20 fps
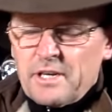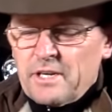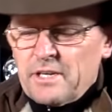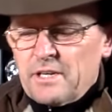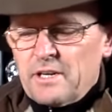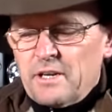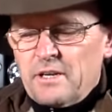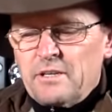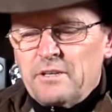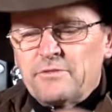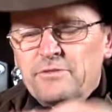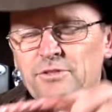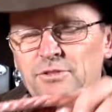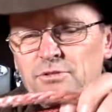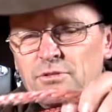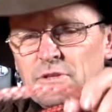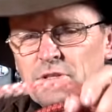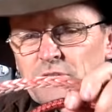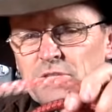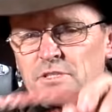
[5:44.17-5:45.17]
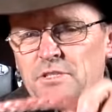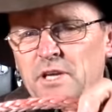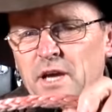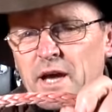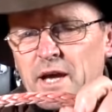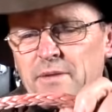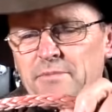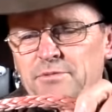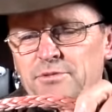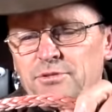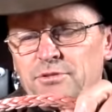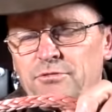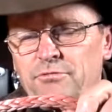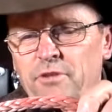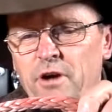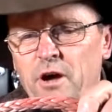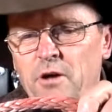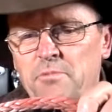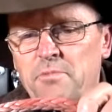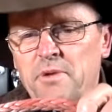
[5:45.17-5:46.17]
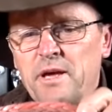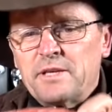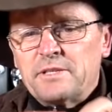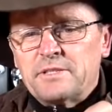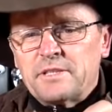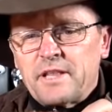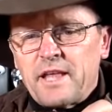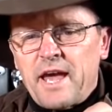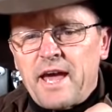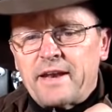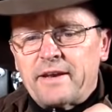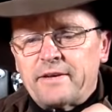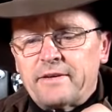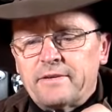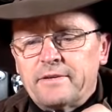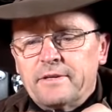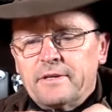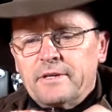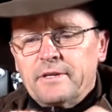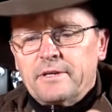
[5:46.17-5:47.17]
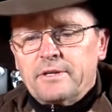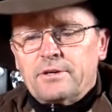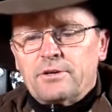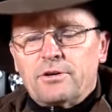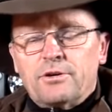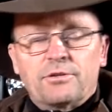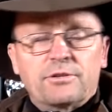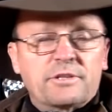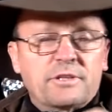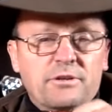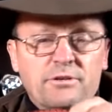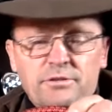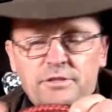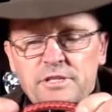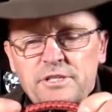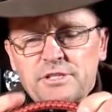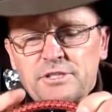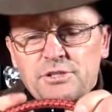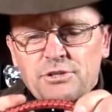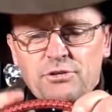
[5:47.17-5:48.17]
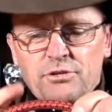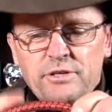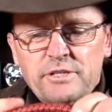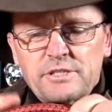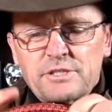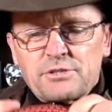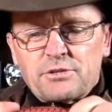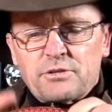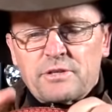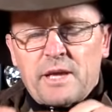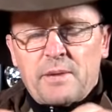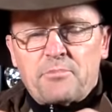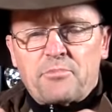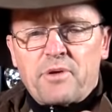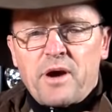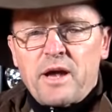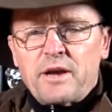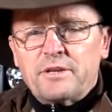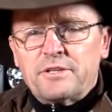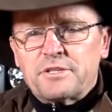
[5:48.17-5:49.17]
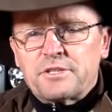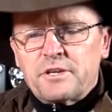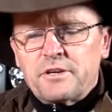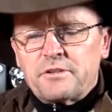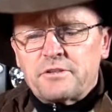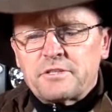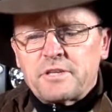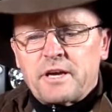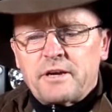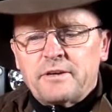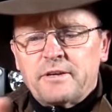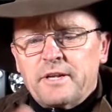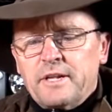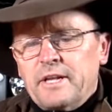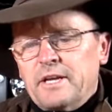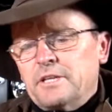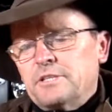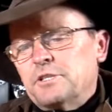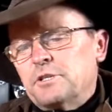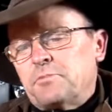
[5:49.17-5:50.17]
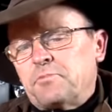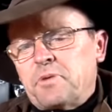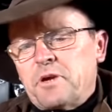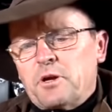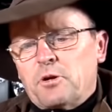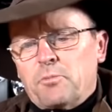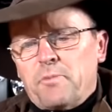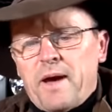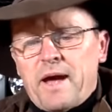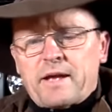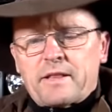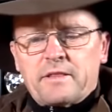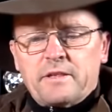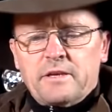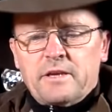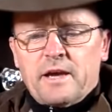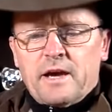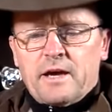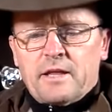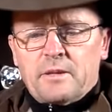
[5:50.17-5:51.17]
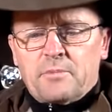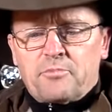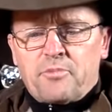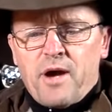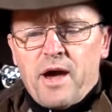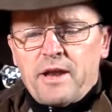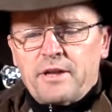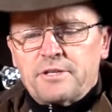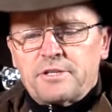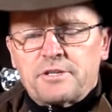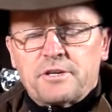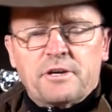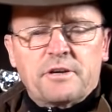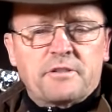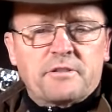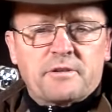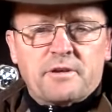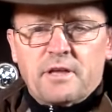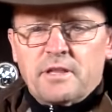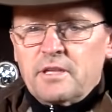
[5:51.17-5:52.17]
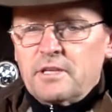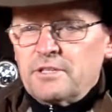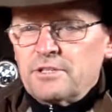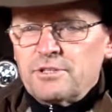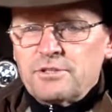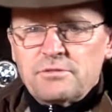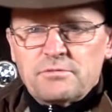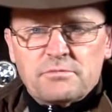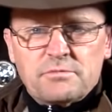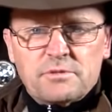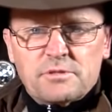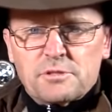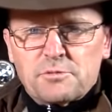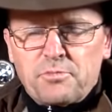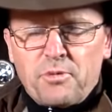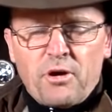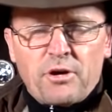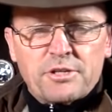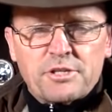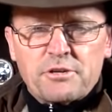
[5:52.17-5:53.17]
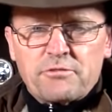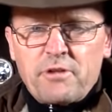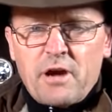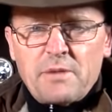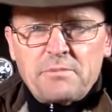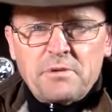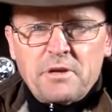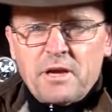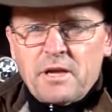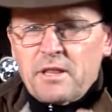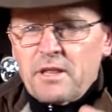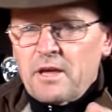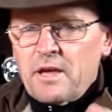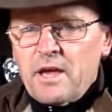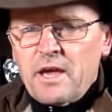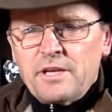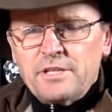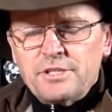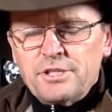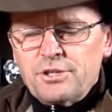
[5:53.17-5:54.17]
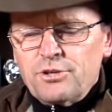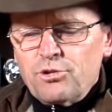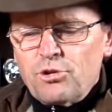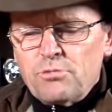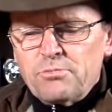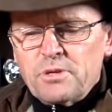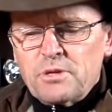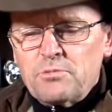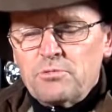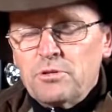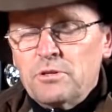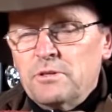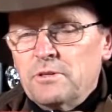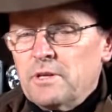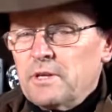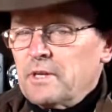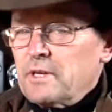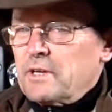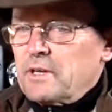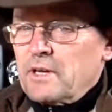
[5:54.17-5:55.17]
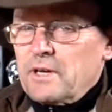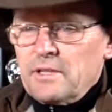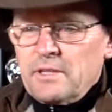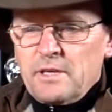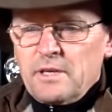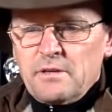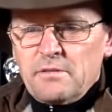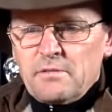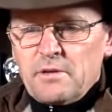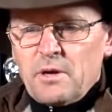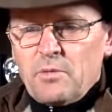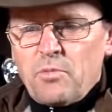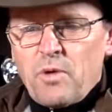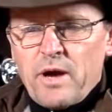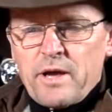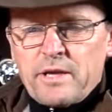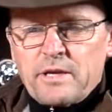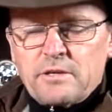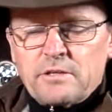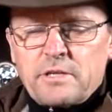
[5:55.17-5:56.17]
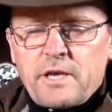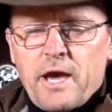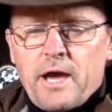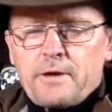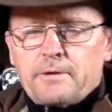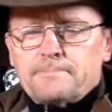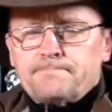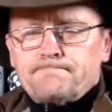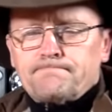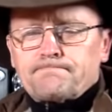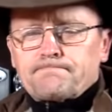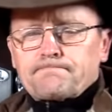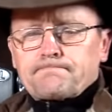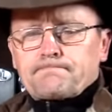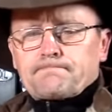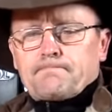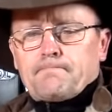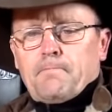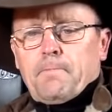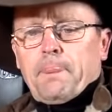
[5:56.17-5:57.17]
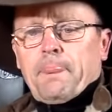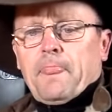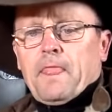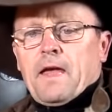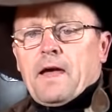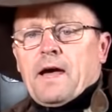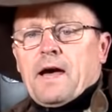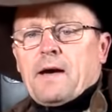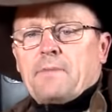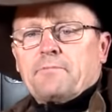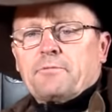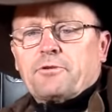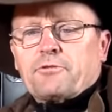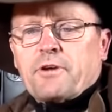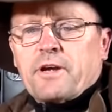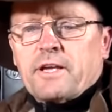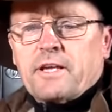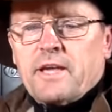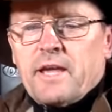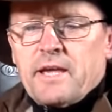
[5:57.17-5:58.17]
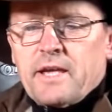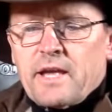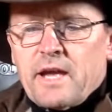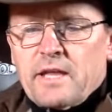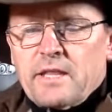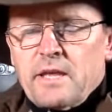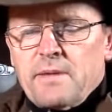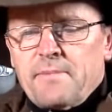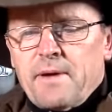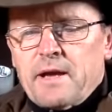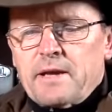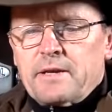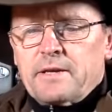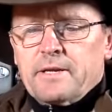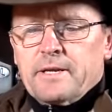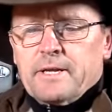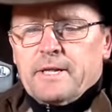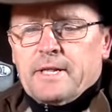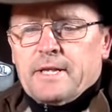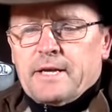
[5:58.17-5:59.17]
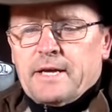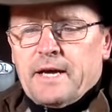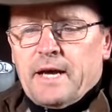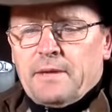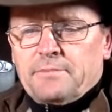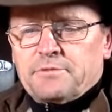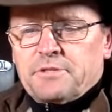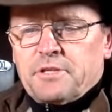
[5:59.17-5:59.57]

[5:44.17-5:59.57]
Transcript: say, you know, you've still got the same sort of rope as that on the on the inside inside that braided sheath. So just peel back the uh, the braided sheath, and then splice your rope together as you normally would, and then away you go. Um, Greg, how you going there, mate? Um,